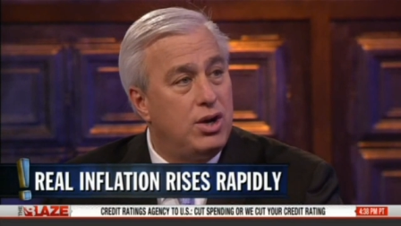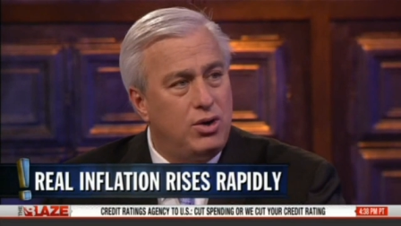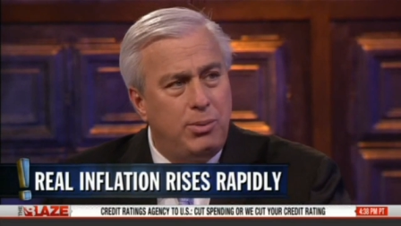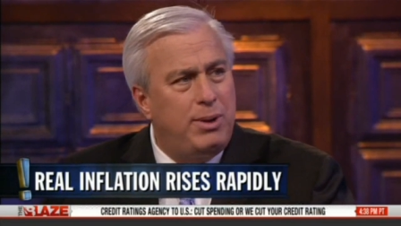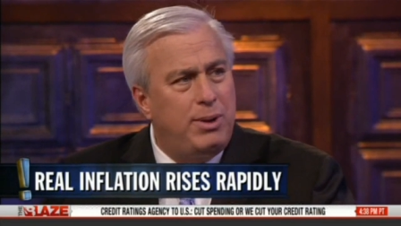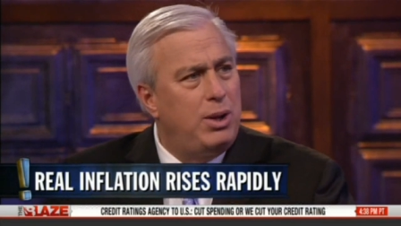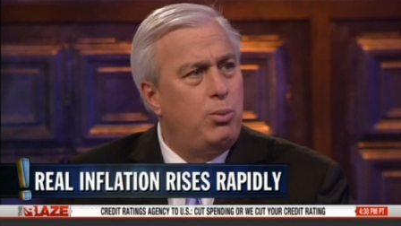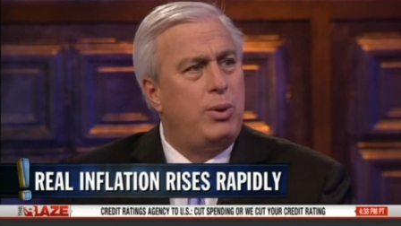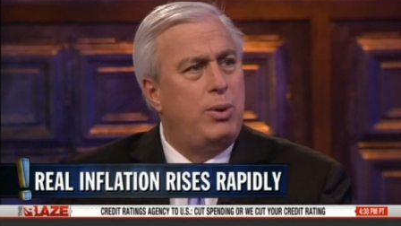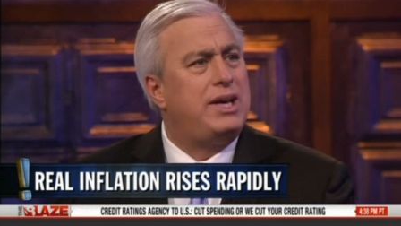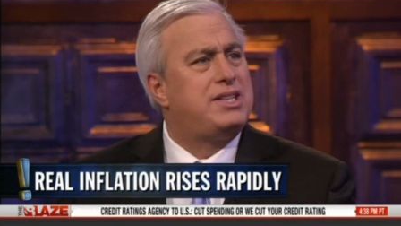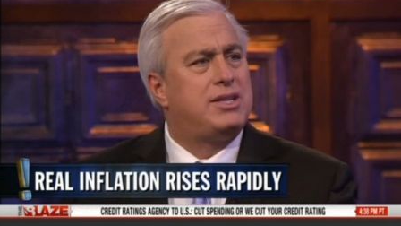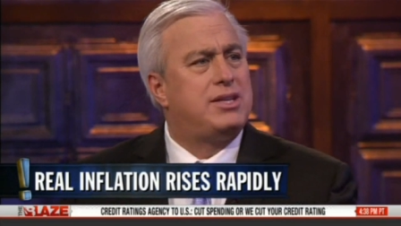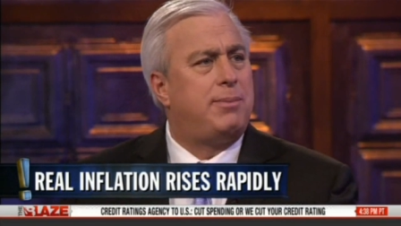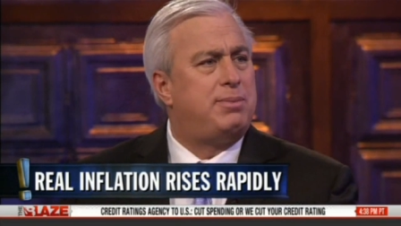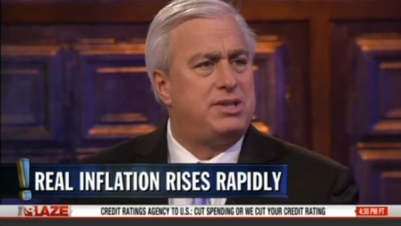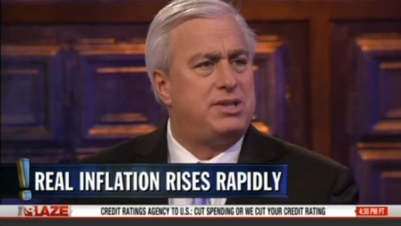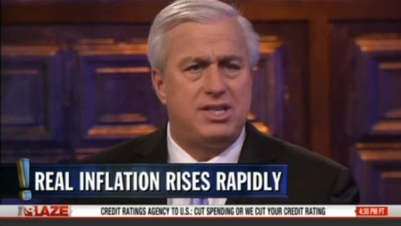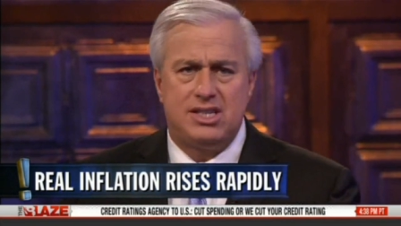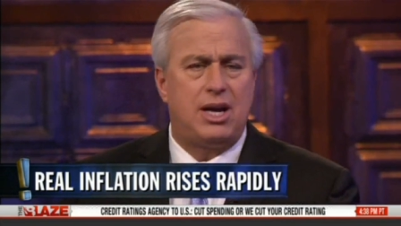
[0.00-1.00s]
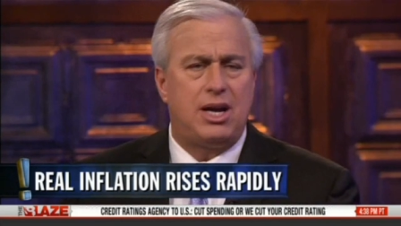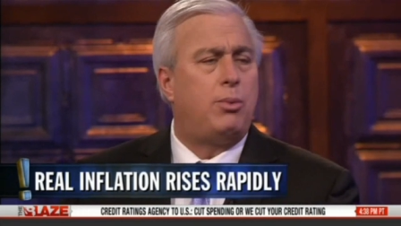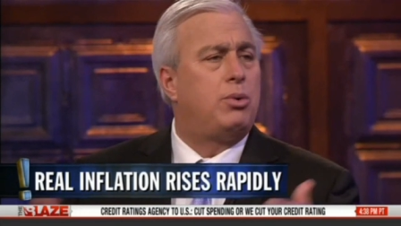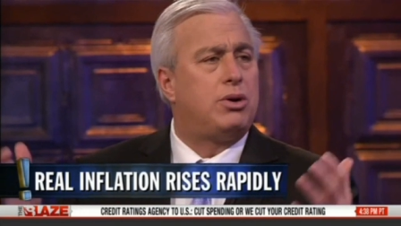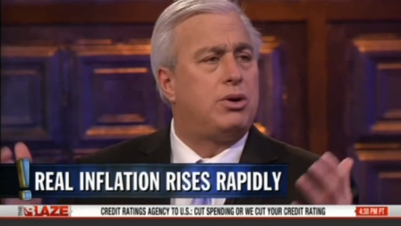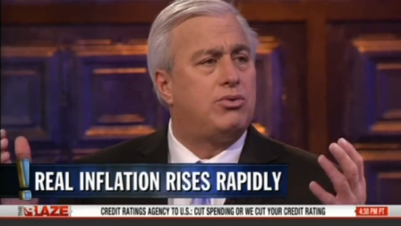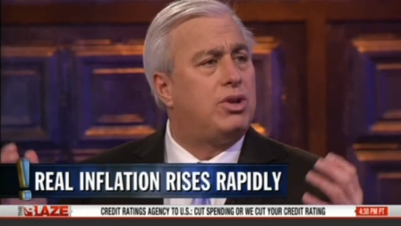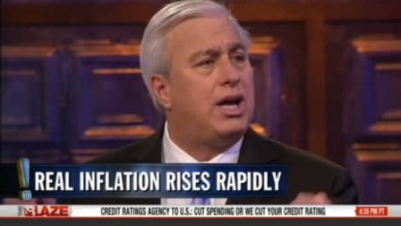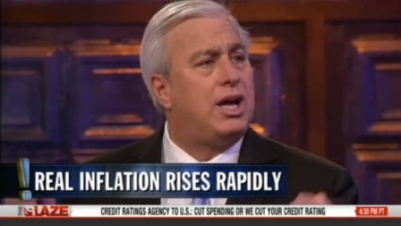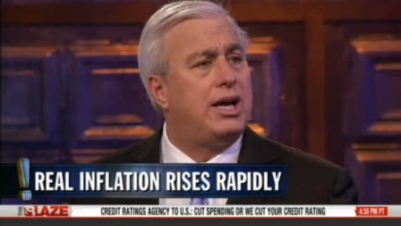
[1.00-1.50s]
Nobody wakes up and says, I
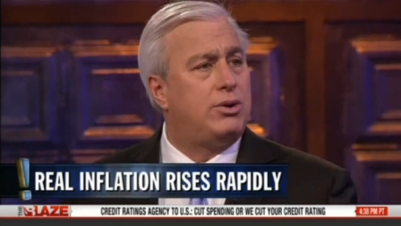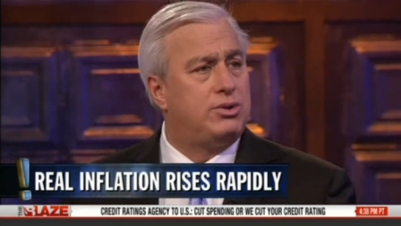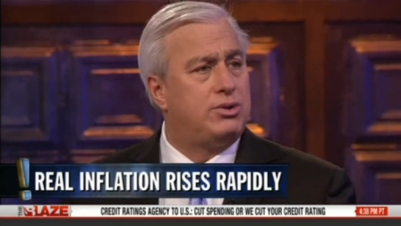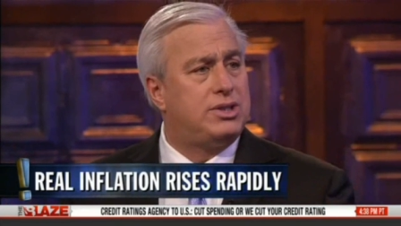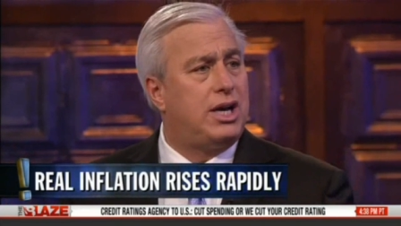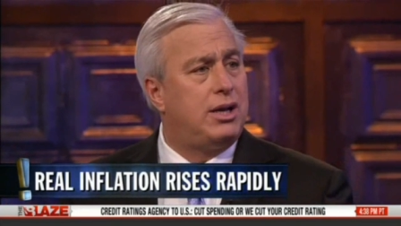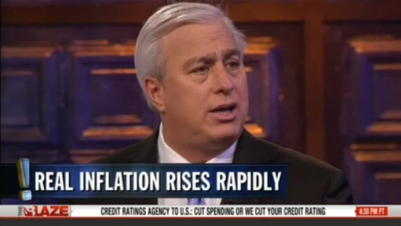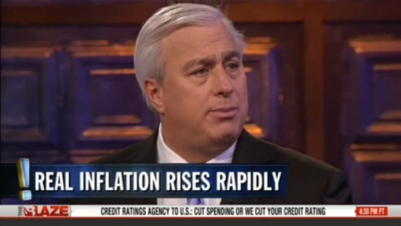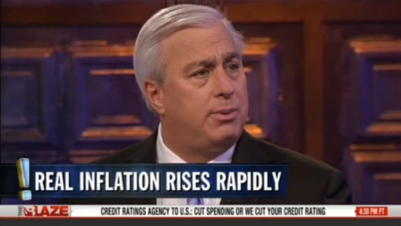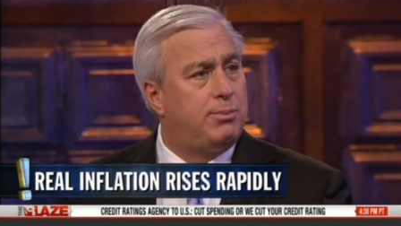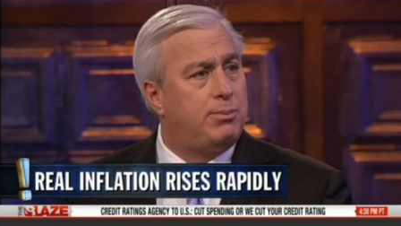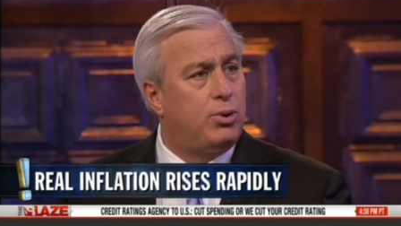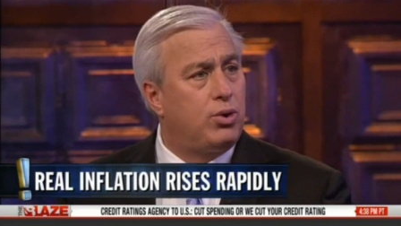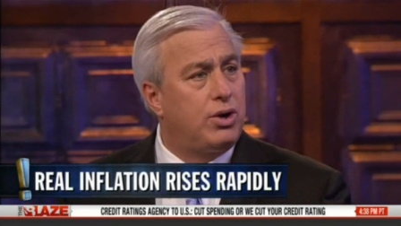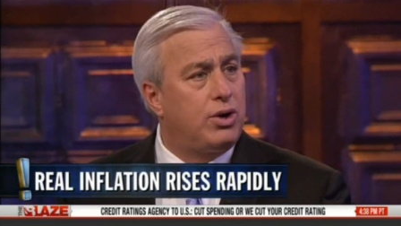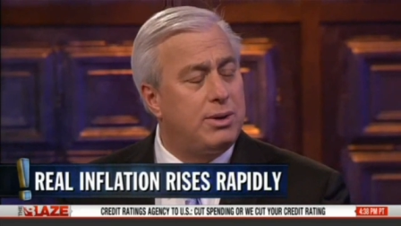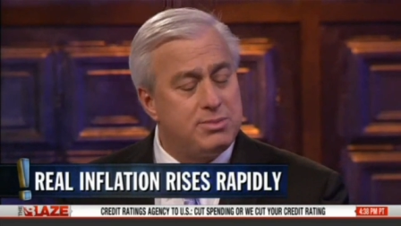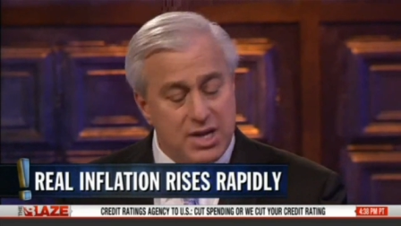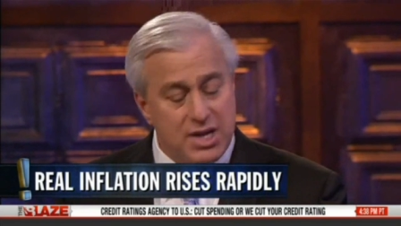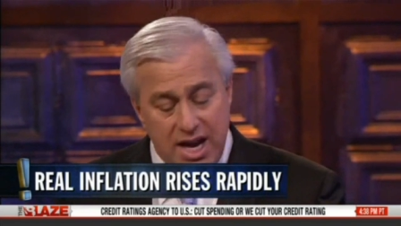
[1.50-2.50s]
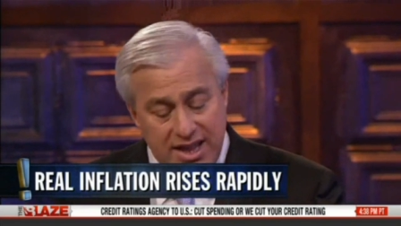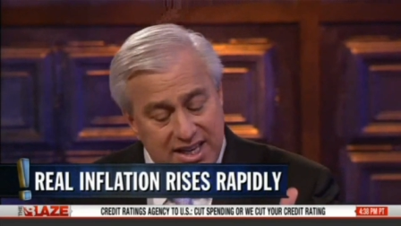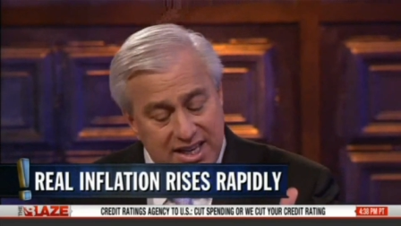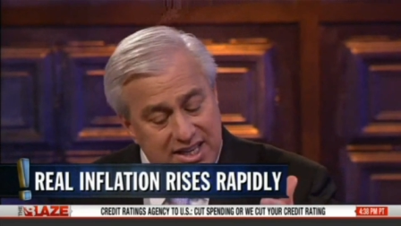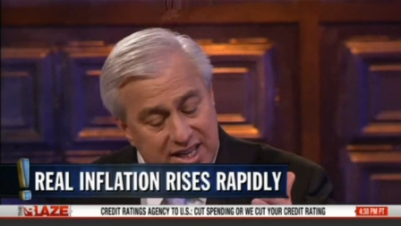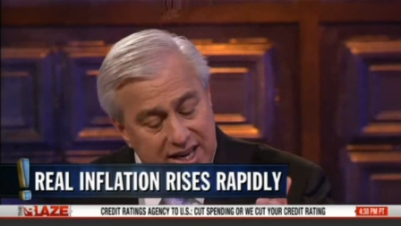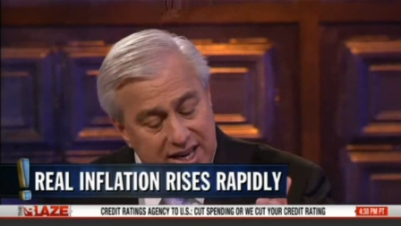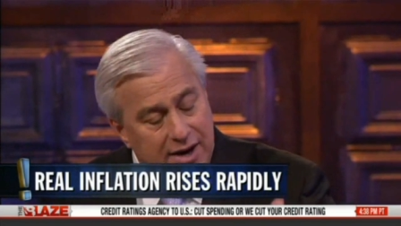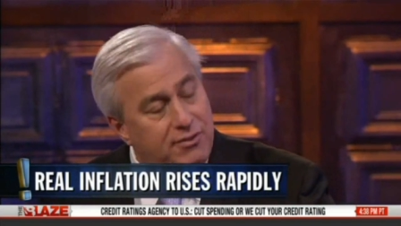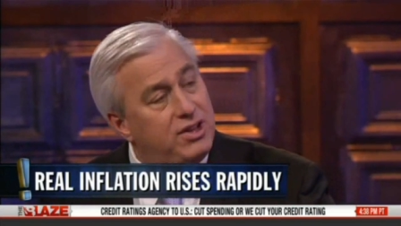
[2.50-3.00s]
want to rely on entitlement programs. They
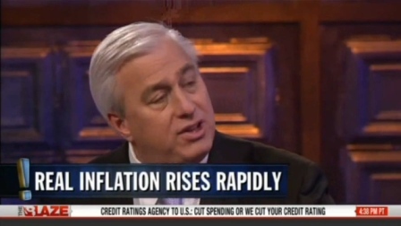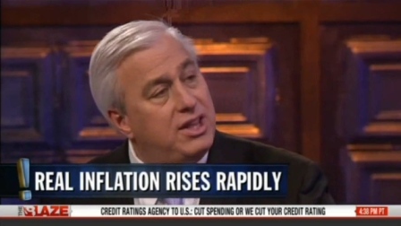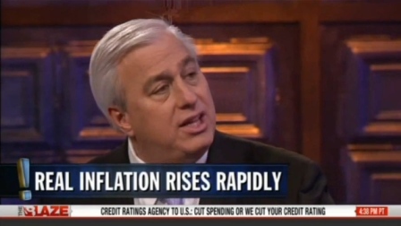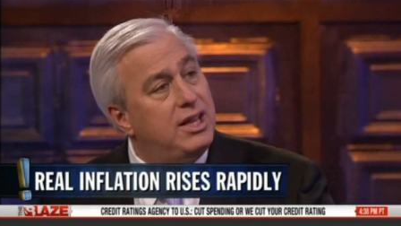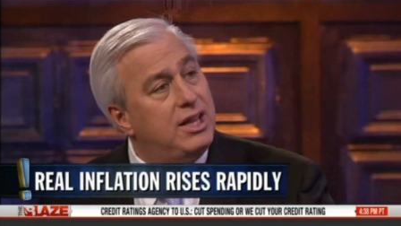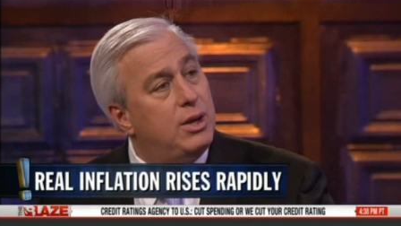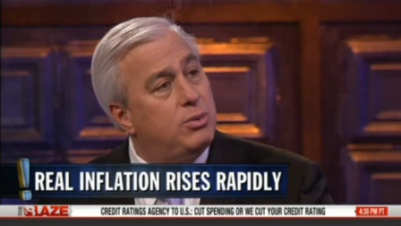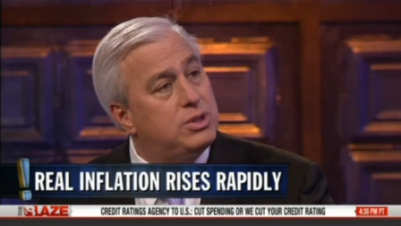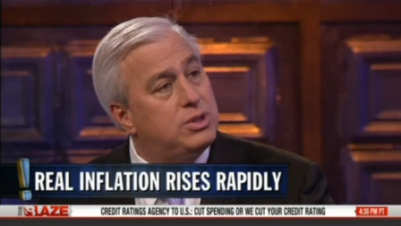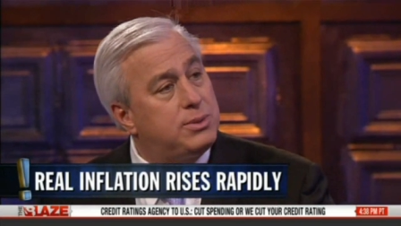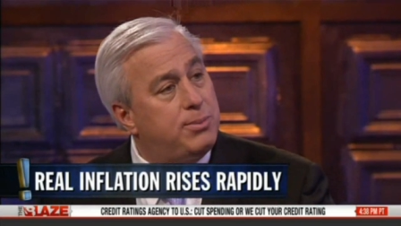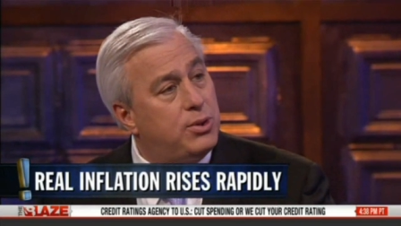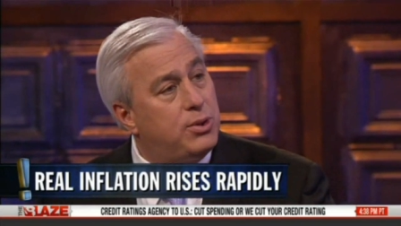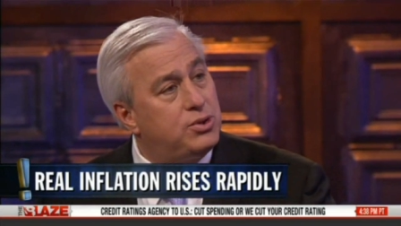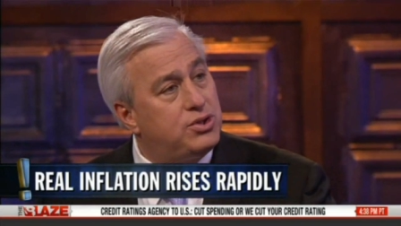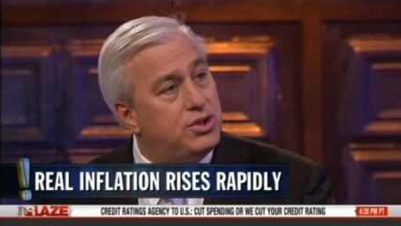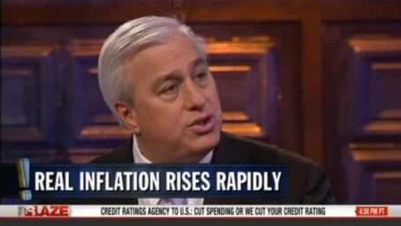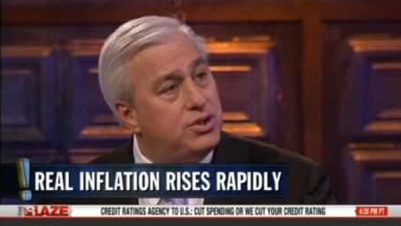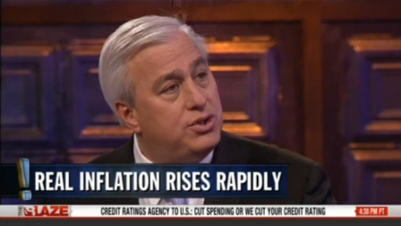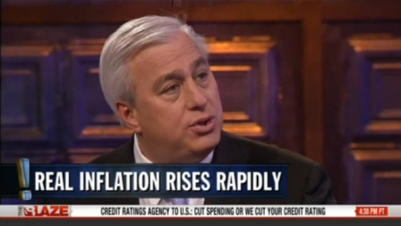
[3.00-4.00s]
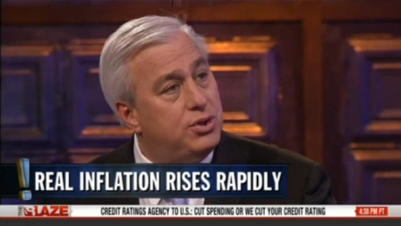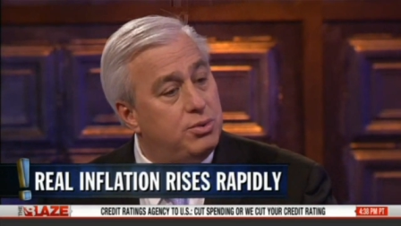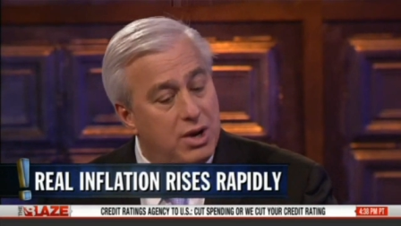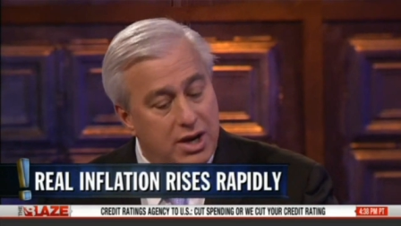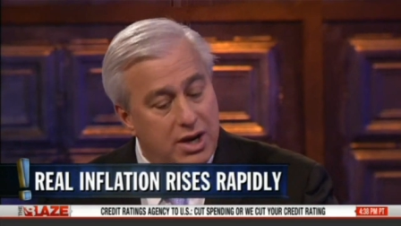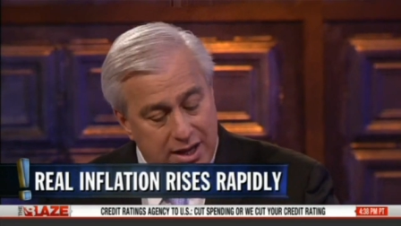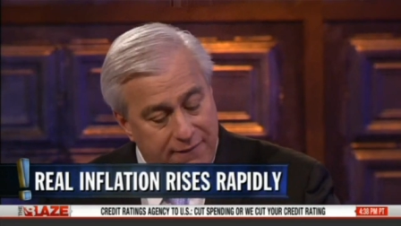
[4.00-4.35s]
did everything they were supposed to do.